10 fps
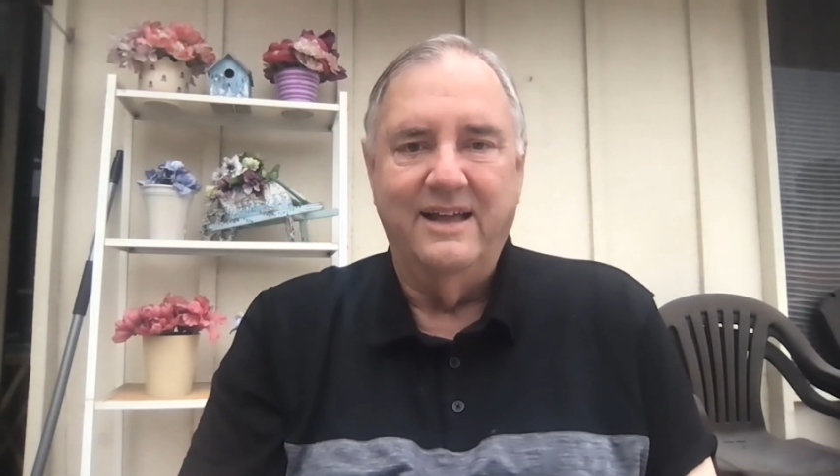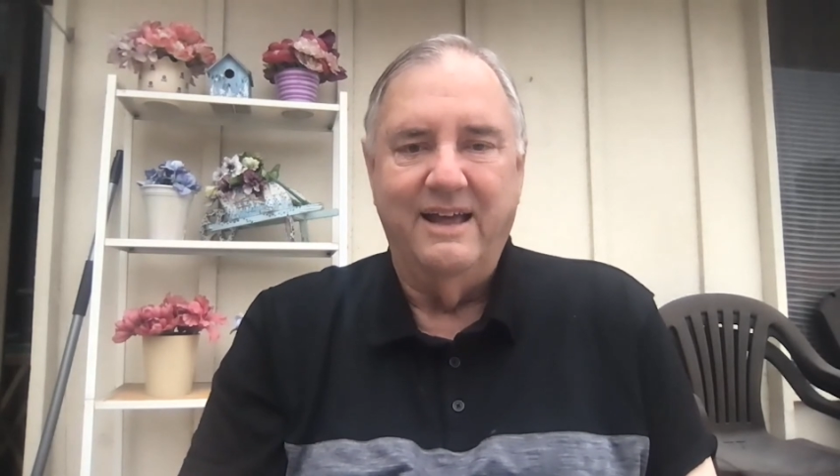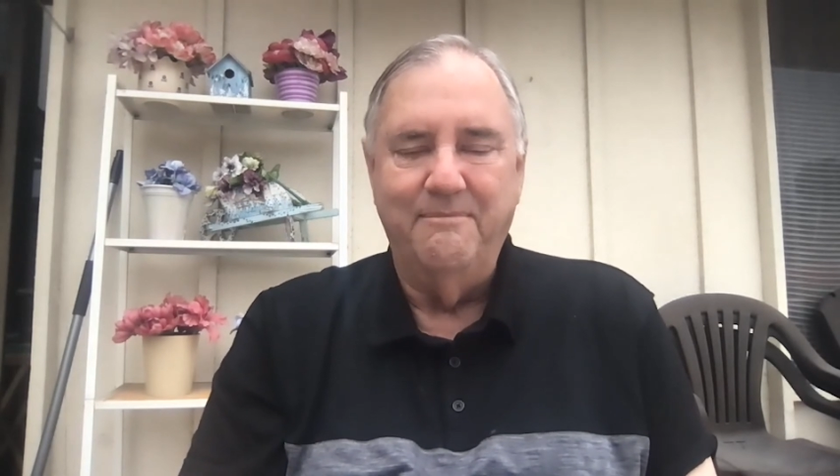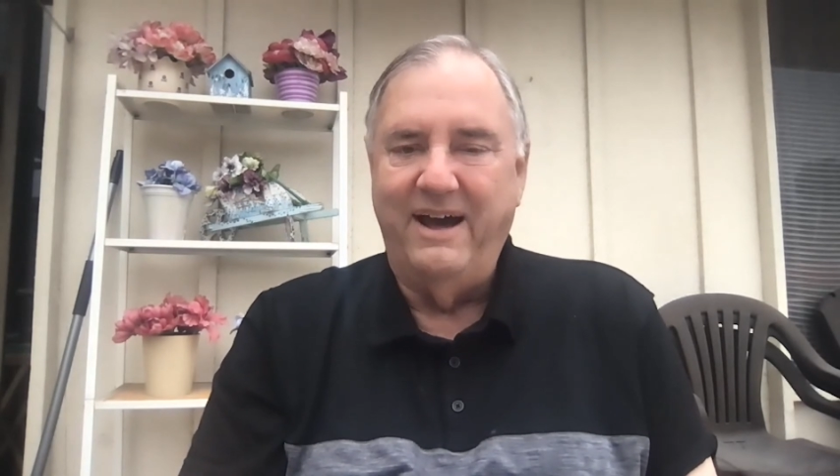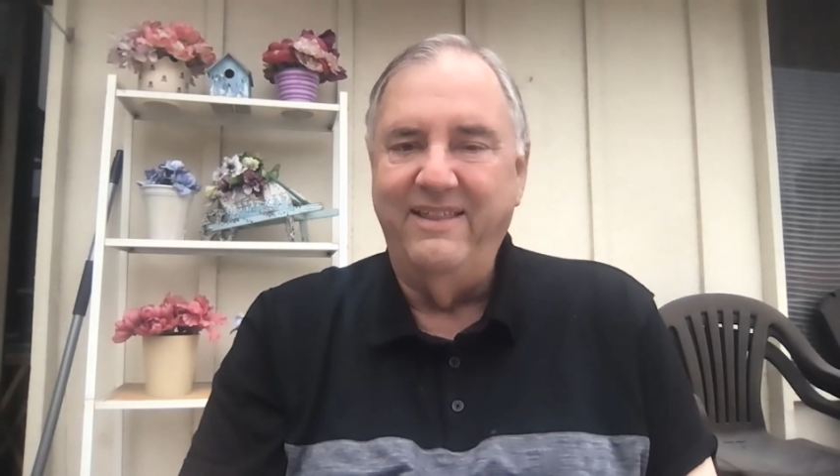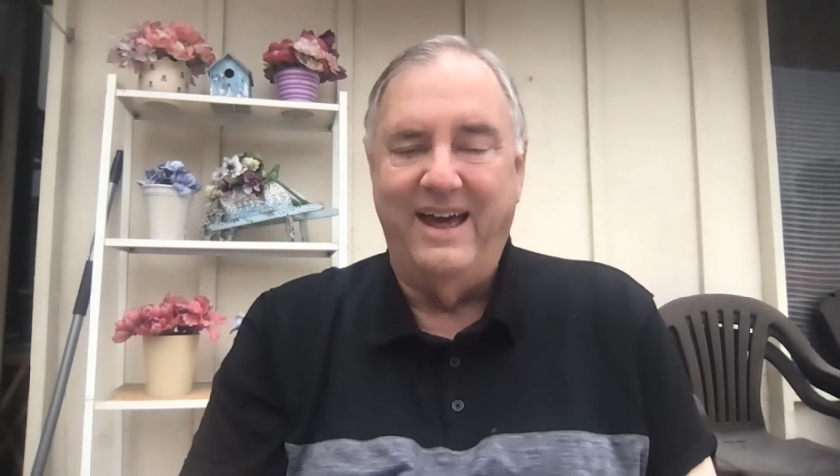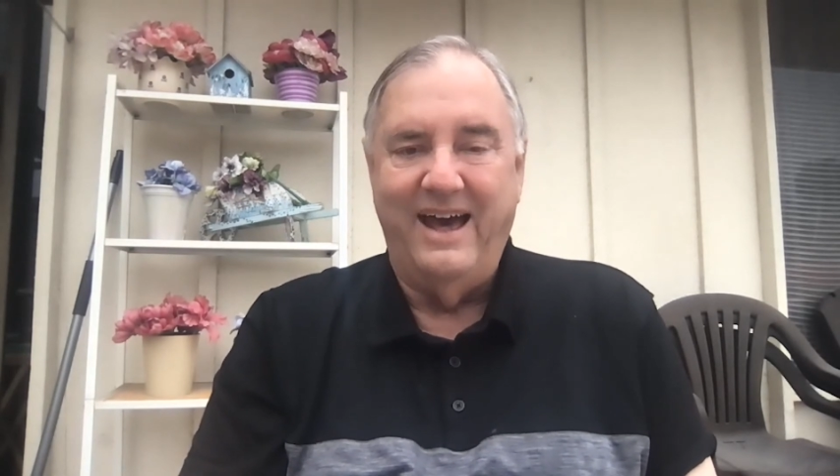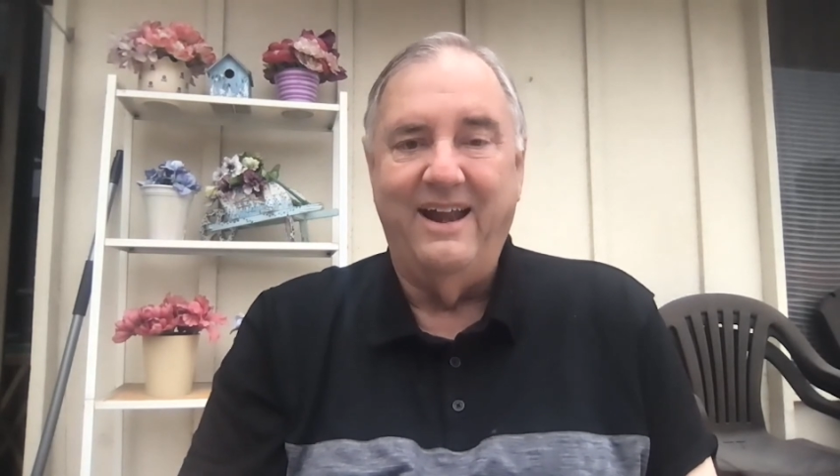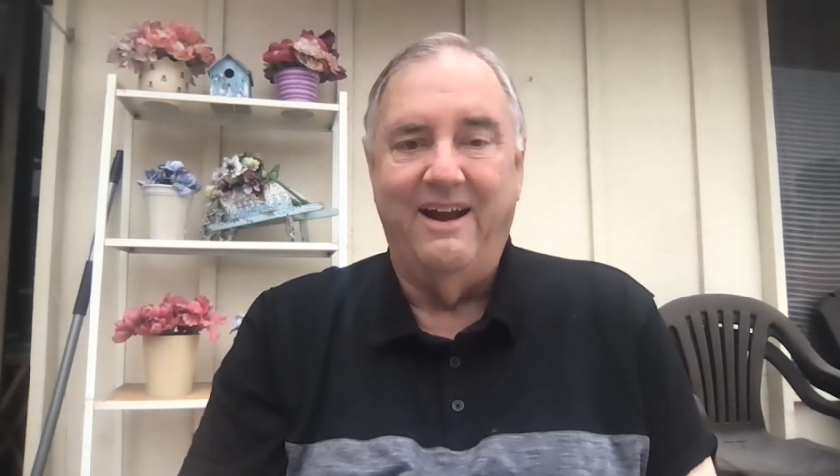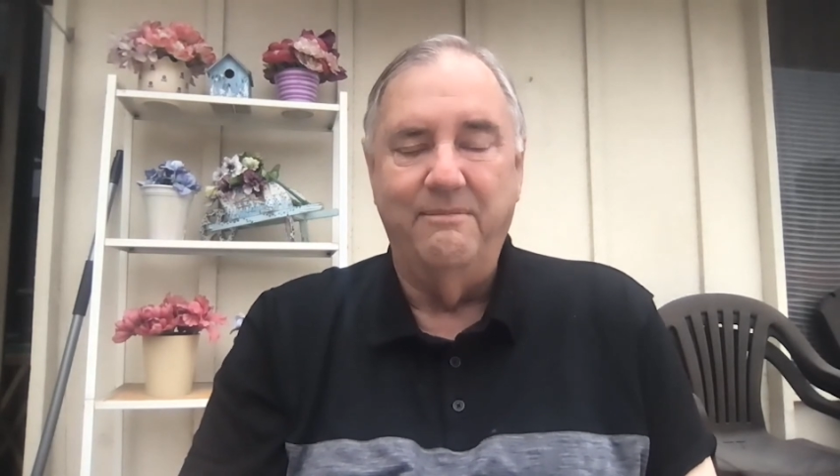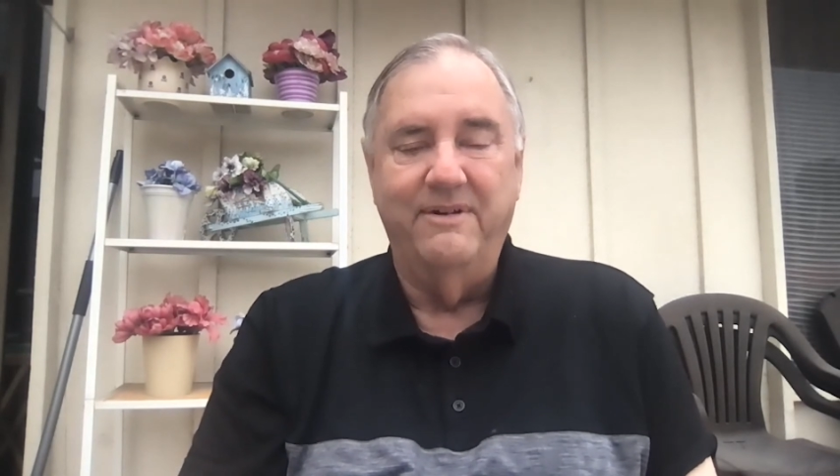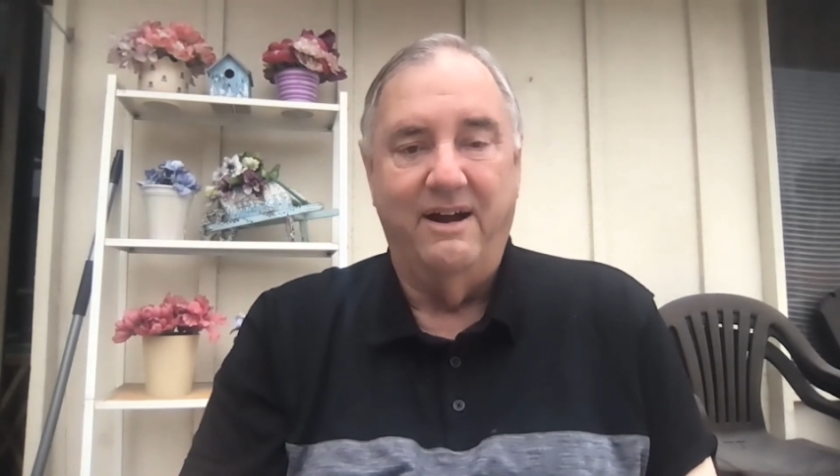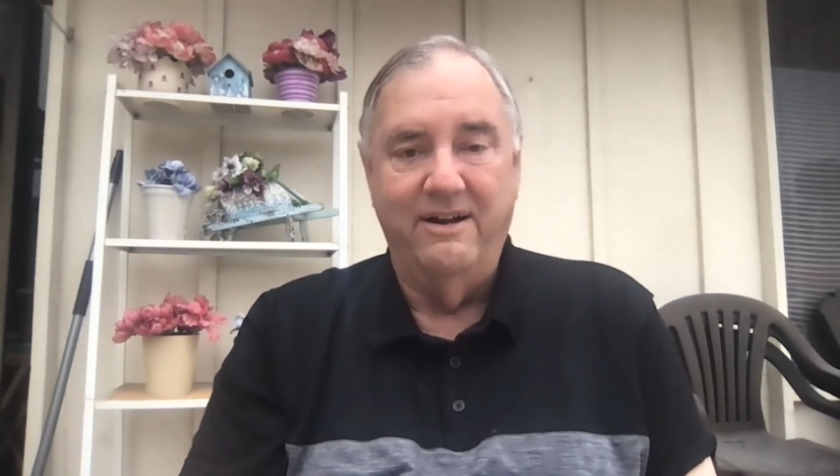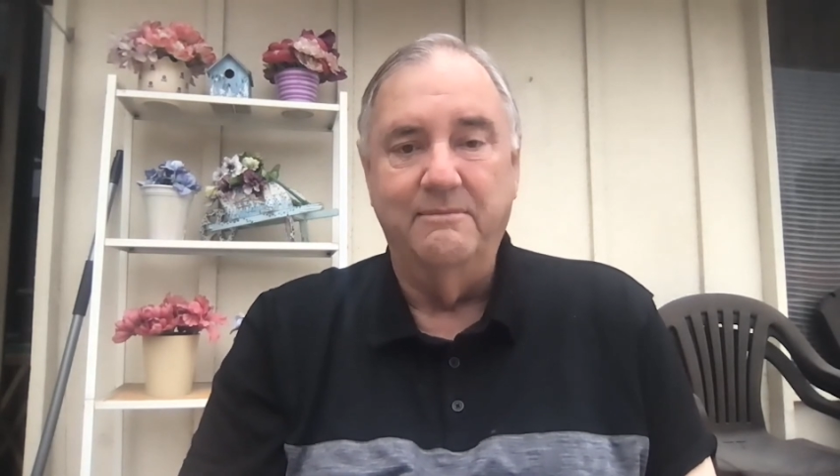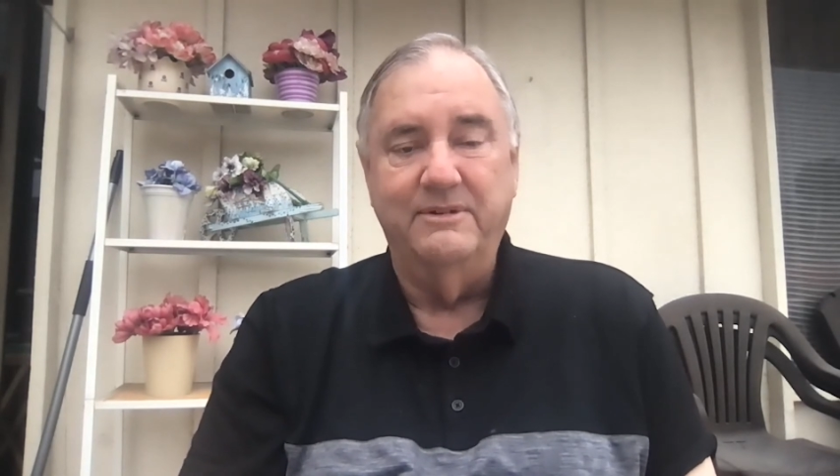And by that, our,
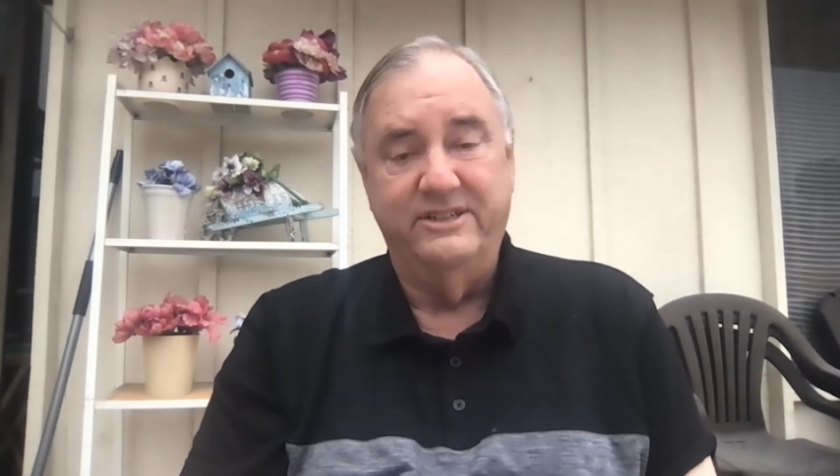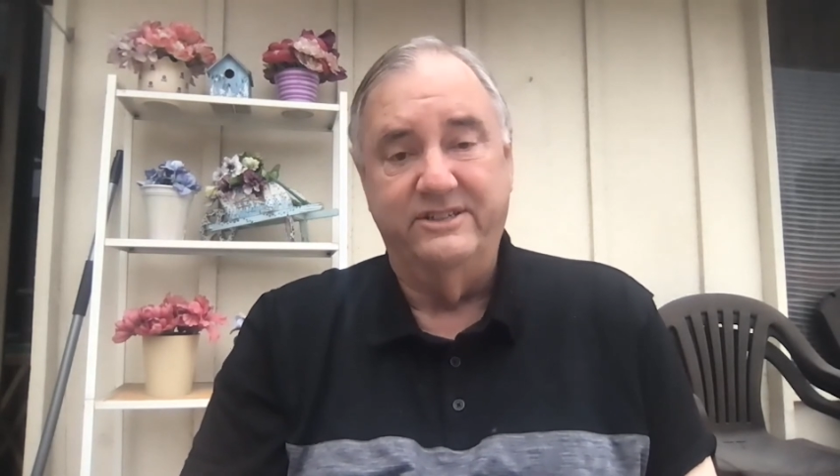our image